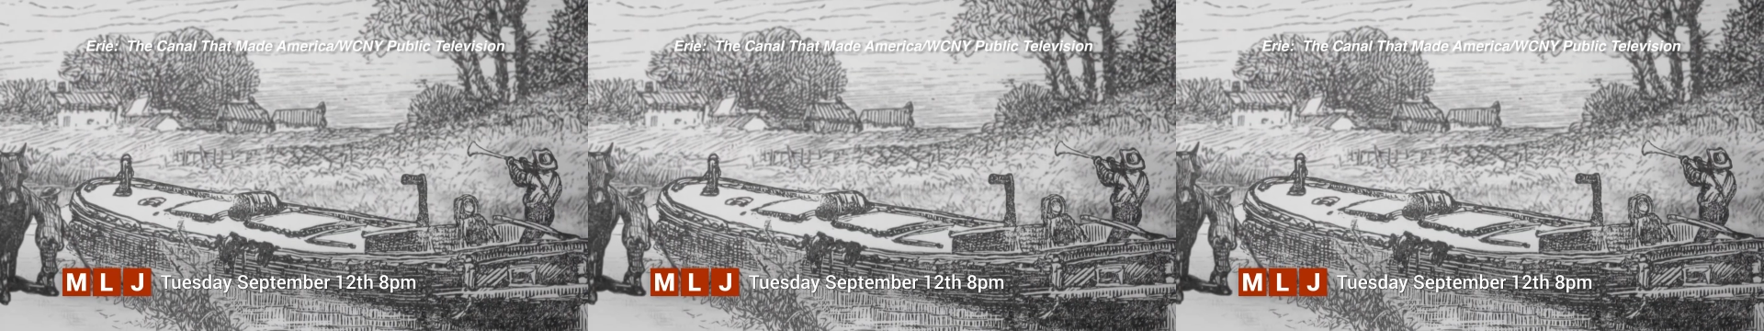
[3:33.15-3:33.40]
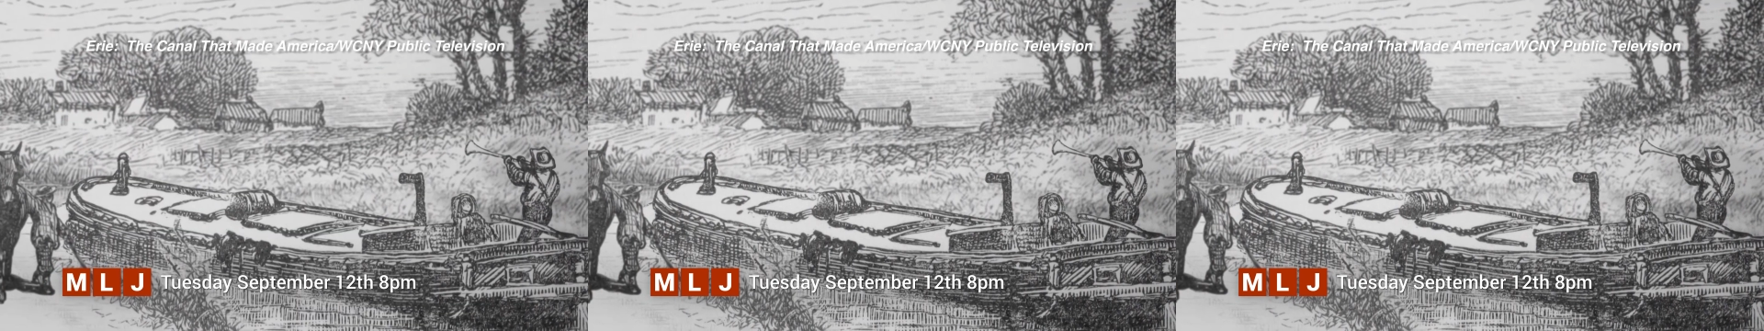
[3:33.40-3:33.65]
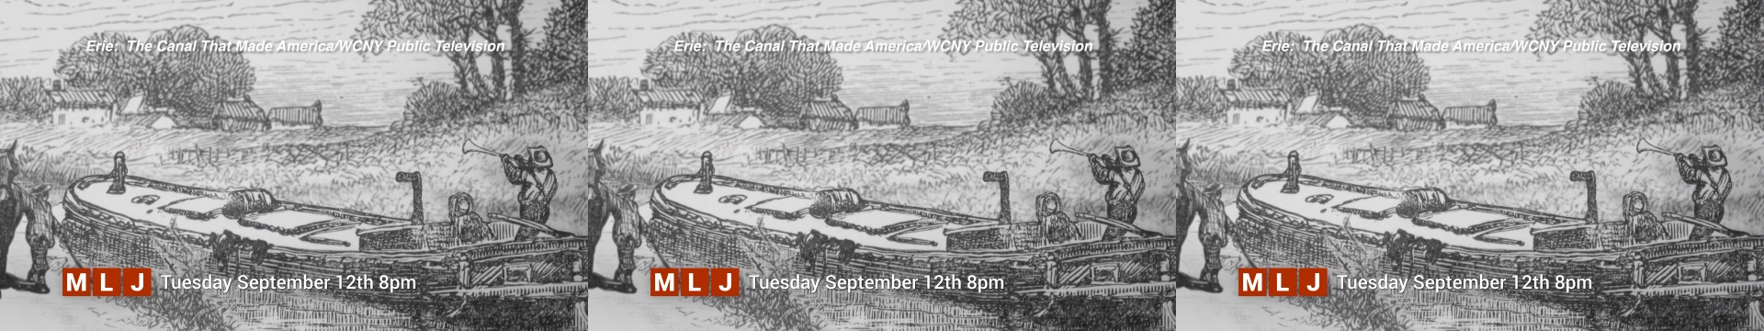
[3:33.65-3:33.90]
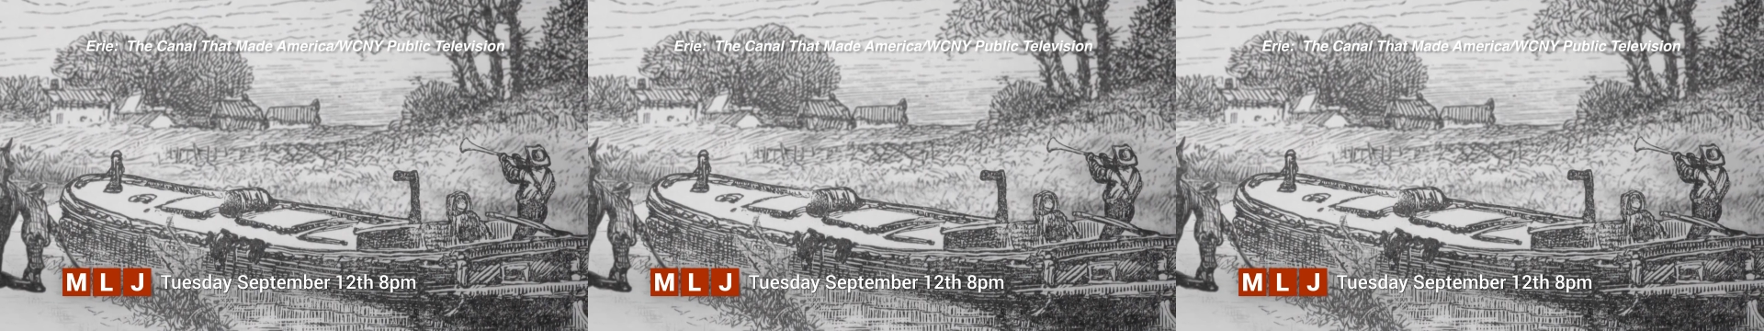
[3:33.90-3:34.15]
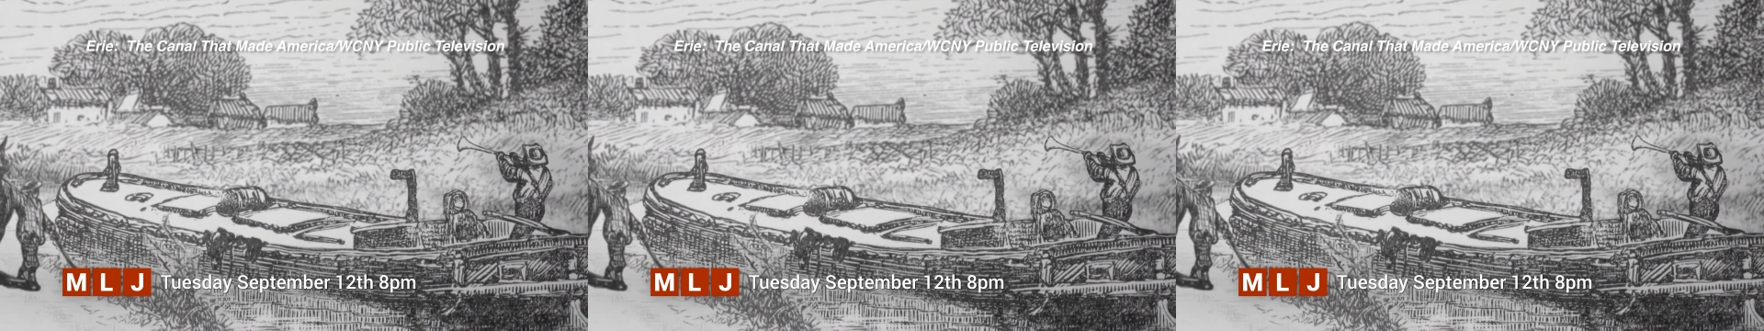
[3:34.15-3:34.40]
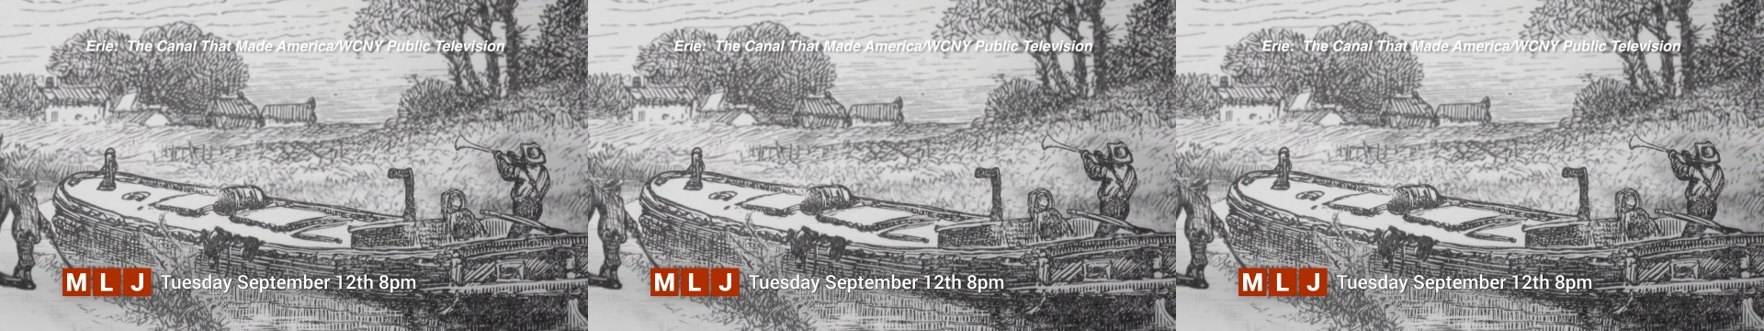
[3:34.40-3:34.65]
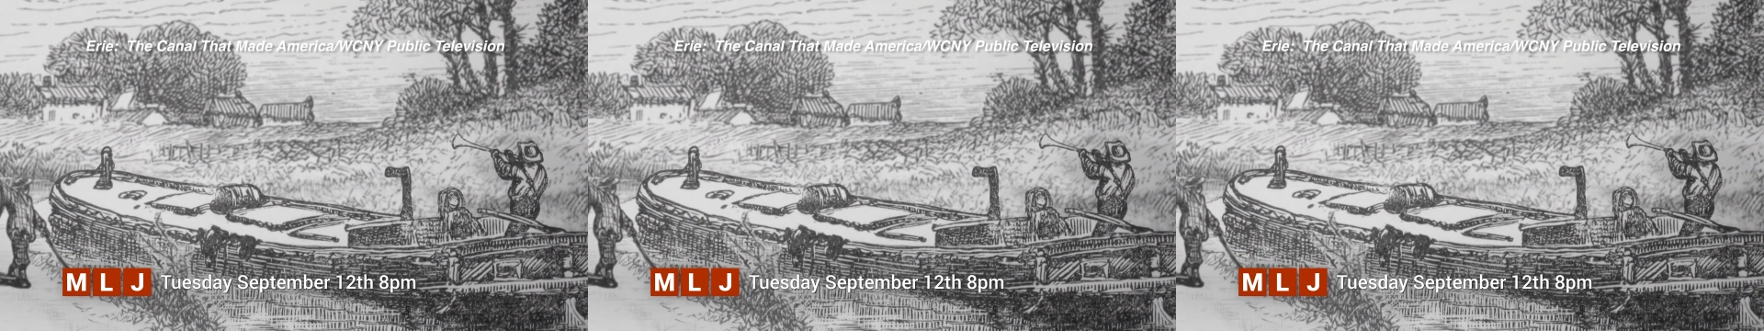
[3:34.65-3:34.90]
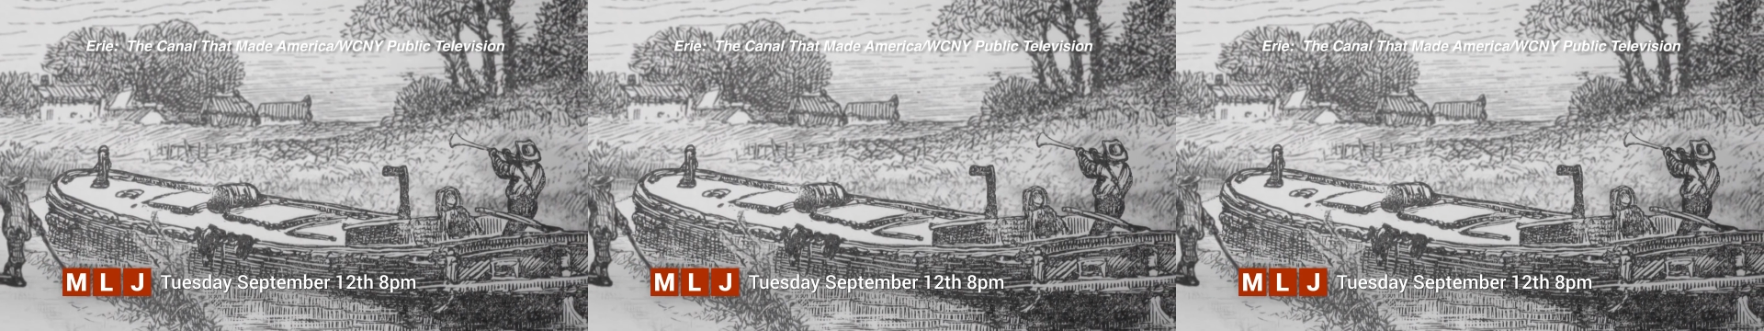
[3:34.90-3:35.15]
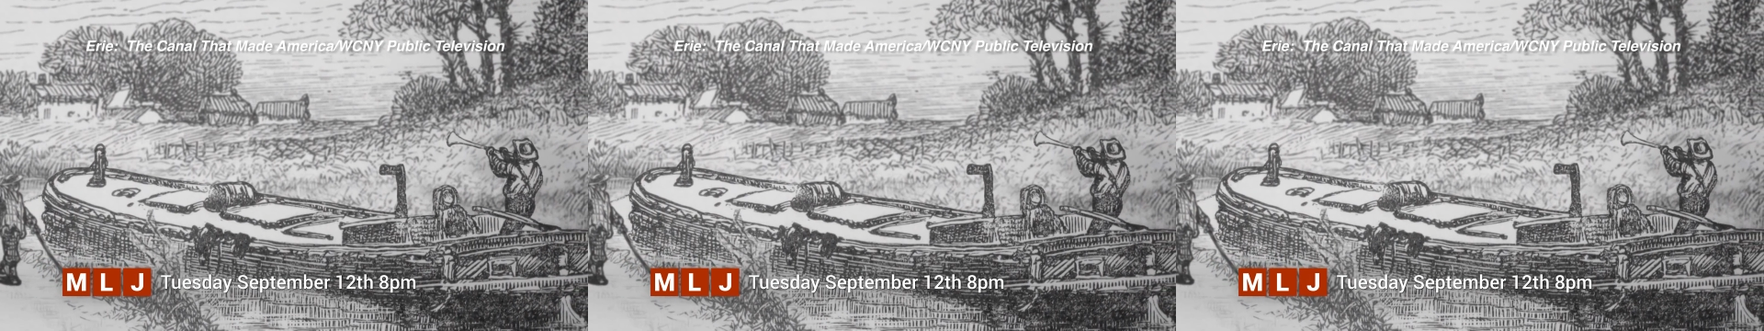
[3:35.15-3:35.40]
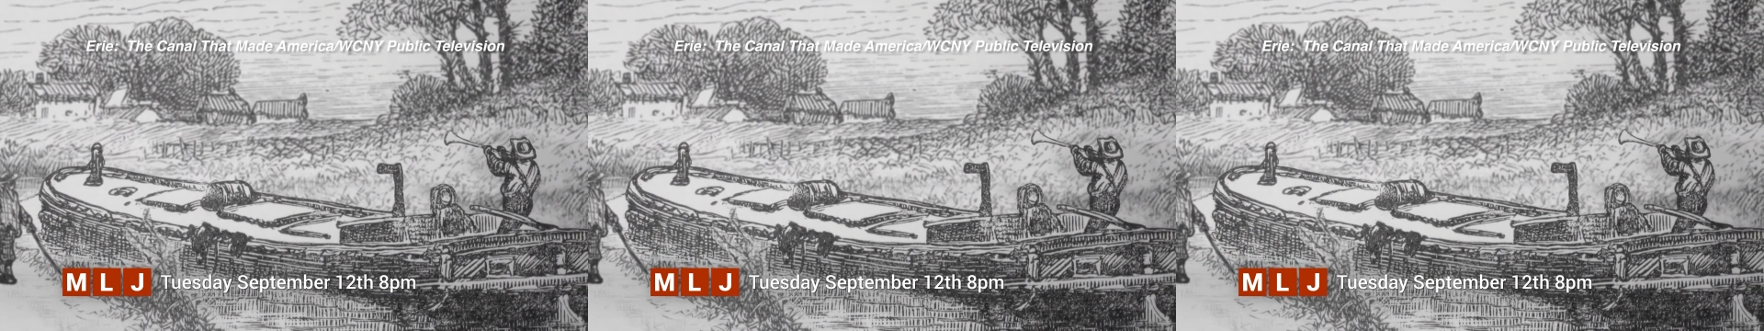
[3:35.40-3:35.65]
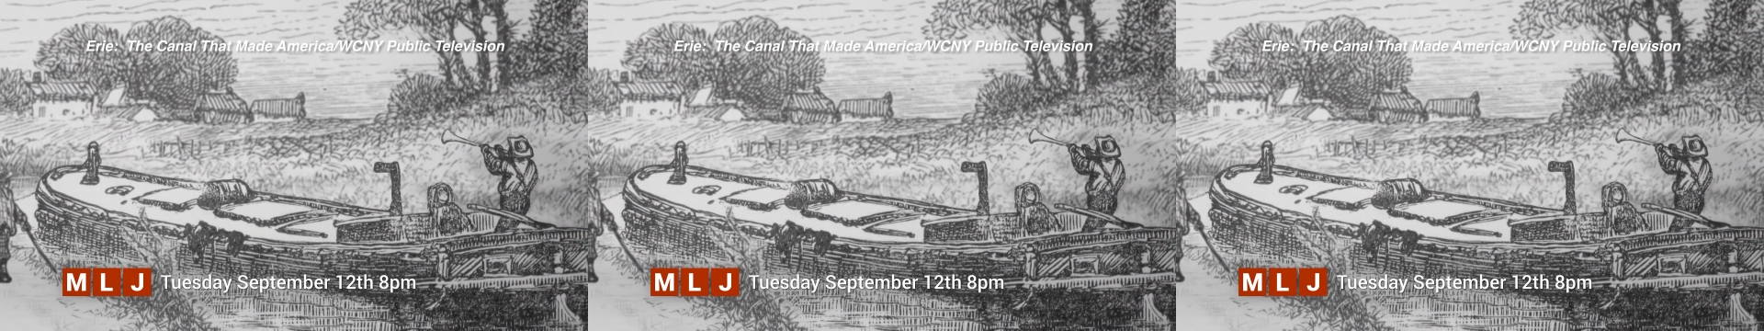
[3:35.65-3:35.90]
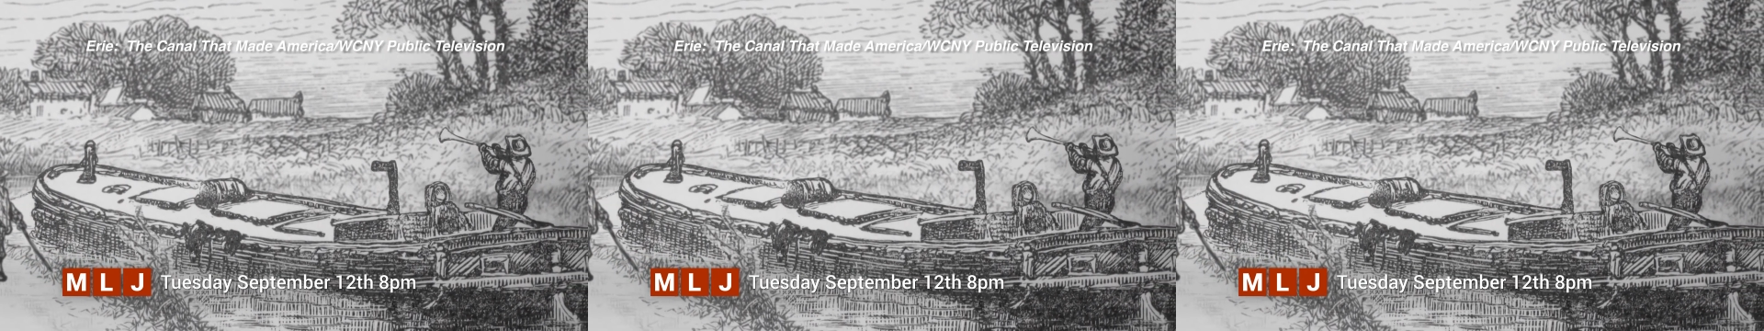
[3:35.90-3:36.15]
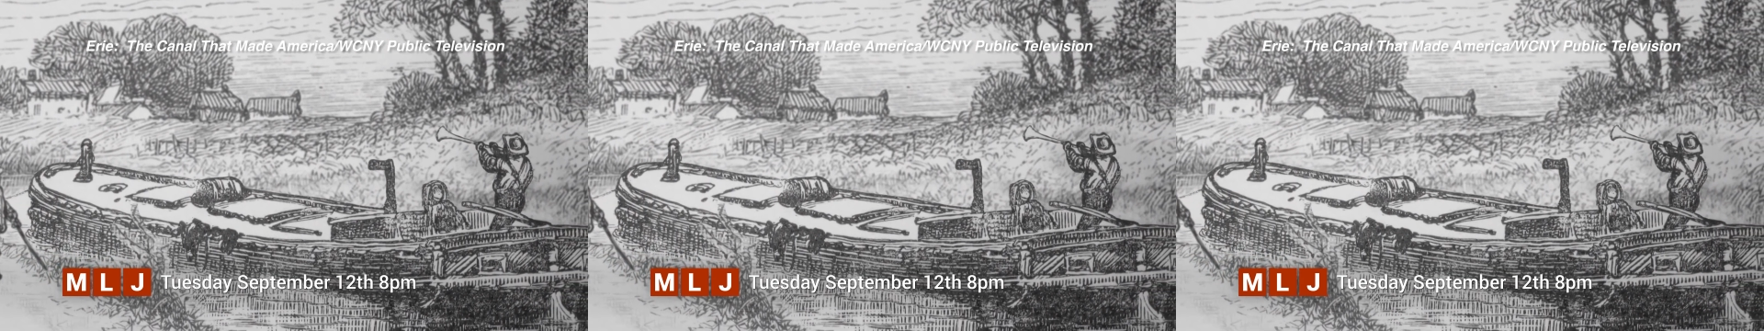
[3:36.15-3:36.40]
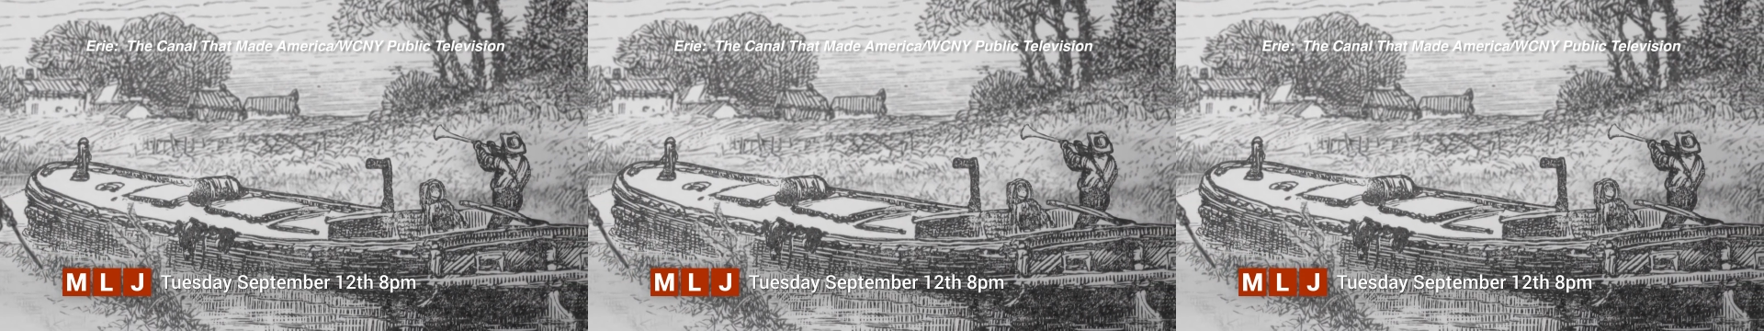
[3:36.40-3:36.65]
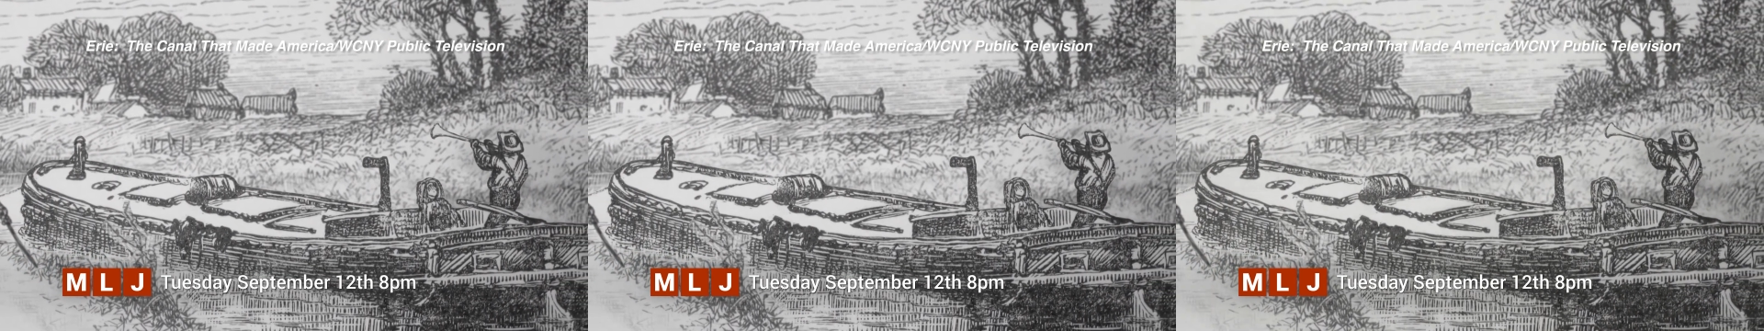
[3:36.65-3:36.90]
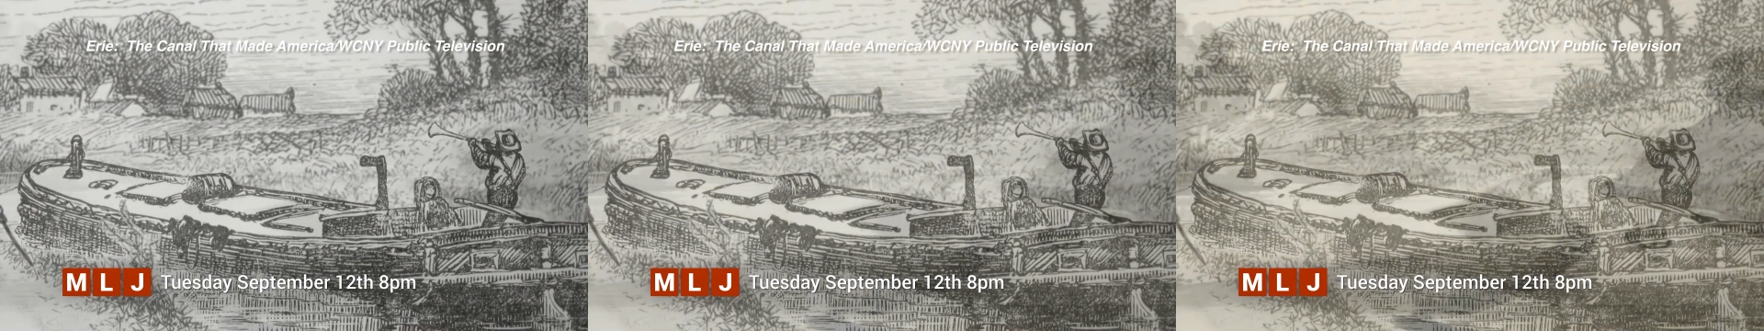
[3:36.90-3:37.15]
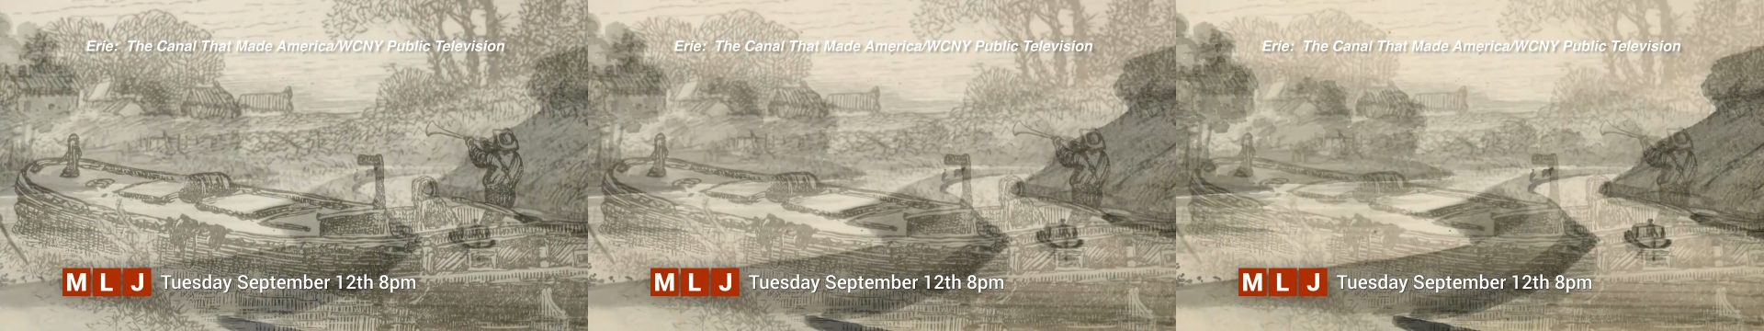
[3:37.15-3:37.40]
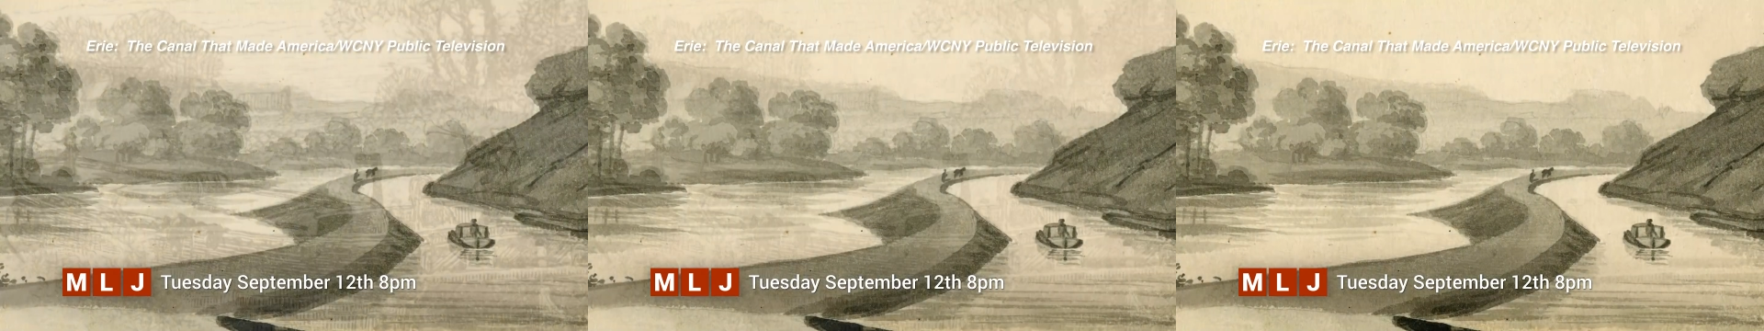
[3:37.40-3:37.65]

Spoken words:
No face is visible, so there are no lips to read.